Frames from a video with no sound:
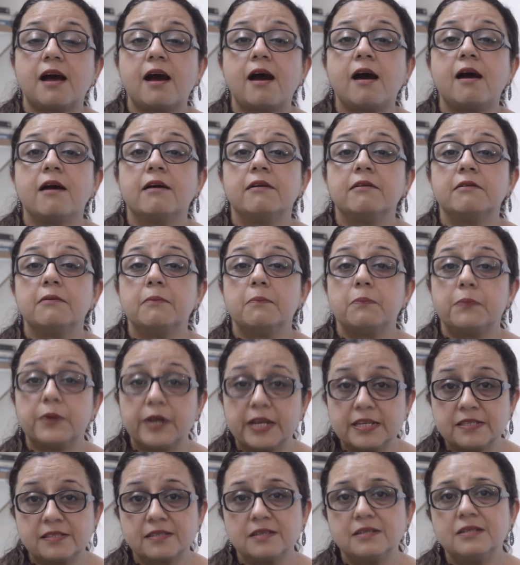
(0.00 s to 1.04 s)
are
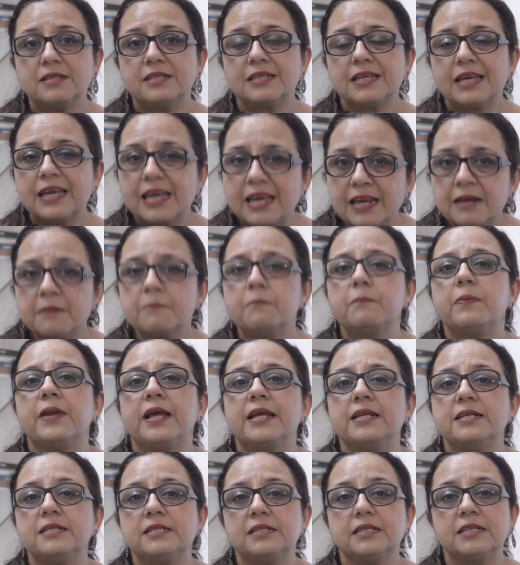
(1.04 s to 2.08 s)
present in
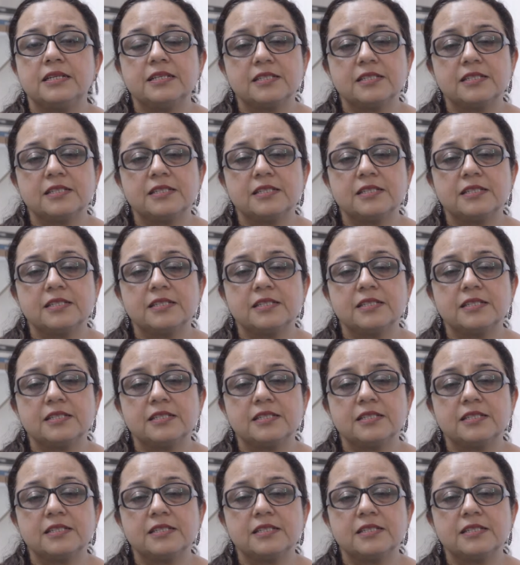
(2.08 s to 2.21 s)
plenty,